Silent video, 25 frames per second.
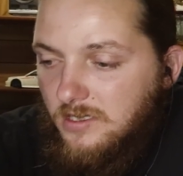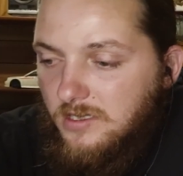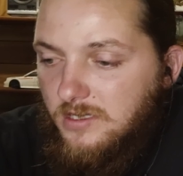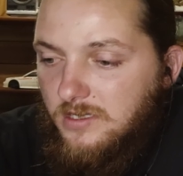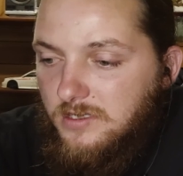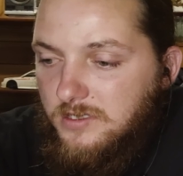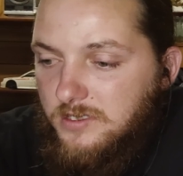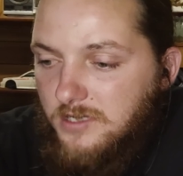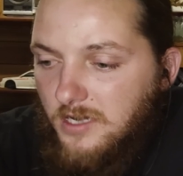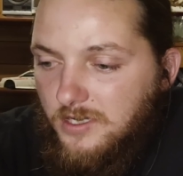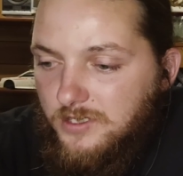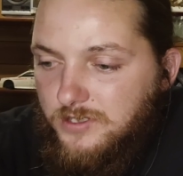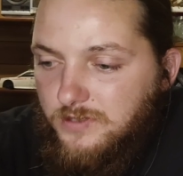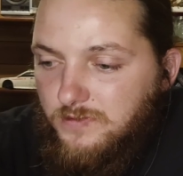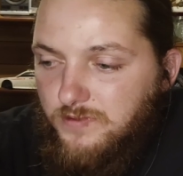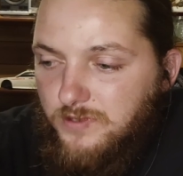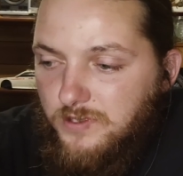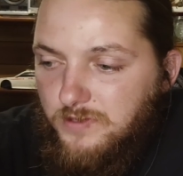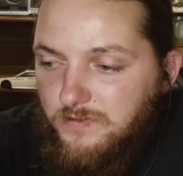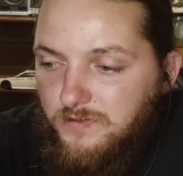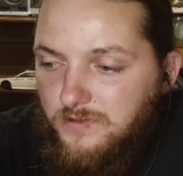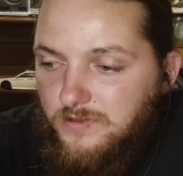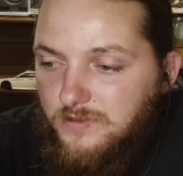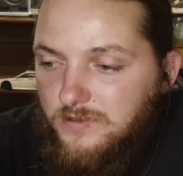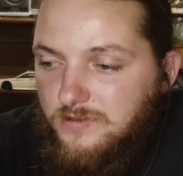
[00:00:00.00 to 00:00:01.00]
talk to
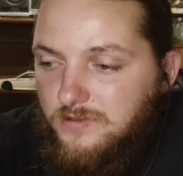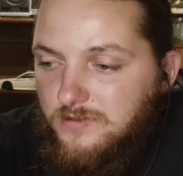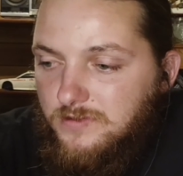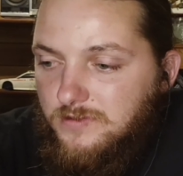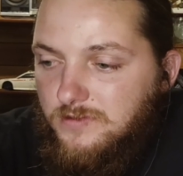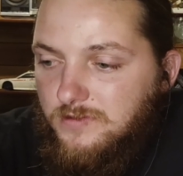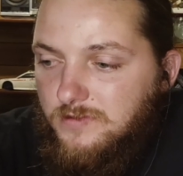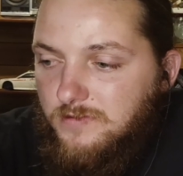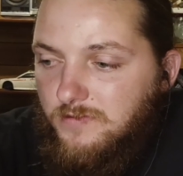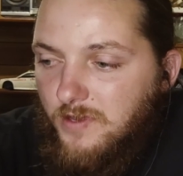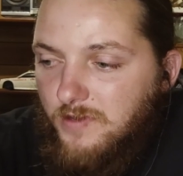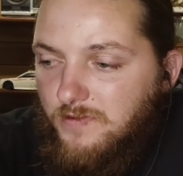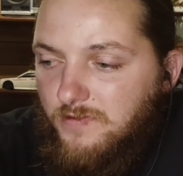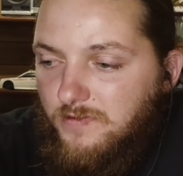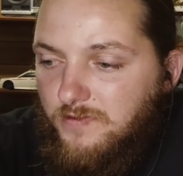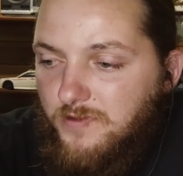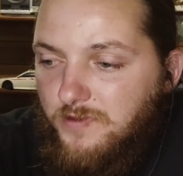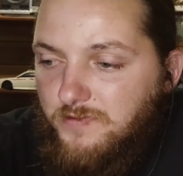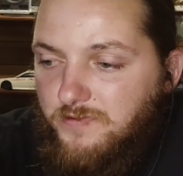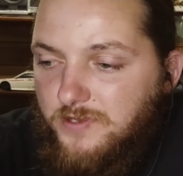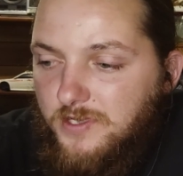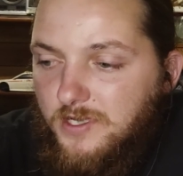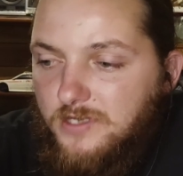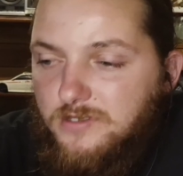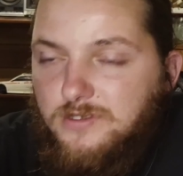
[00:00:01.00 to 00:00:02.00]
people, maybe
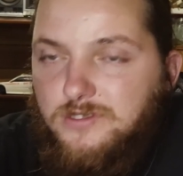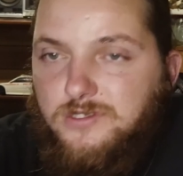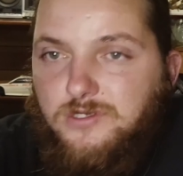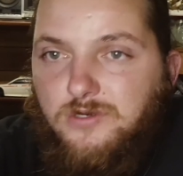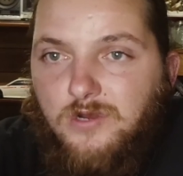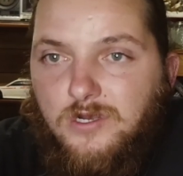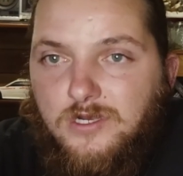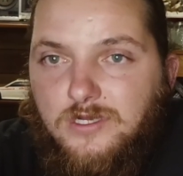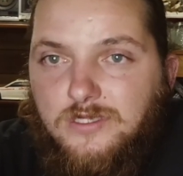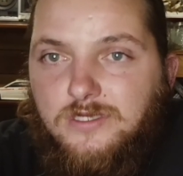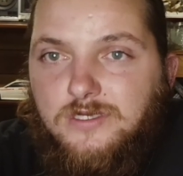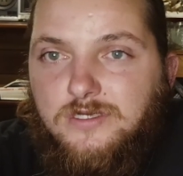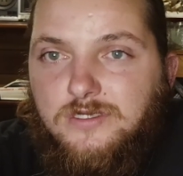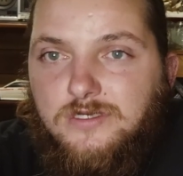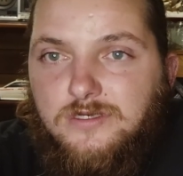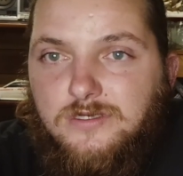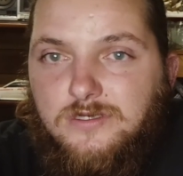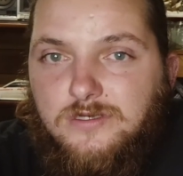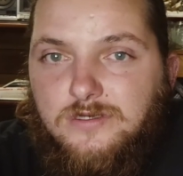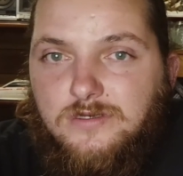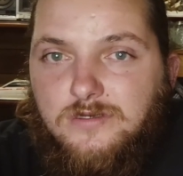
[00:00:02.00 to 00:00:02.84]
people that are struggling.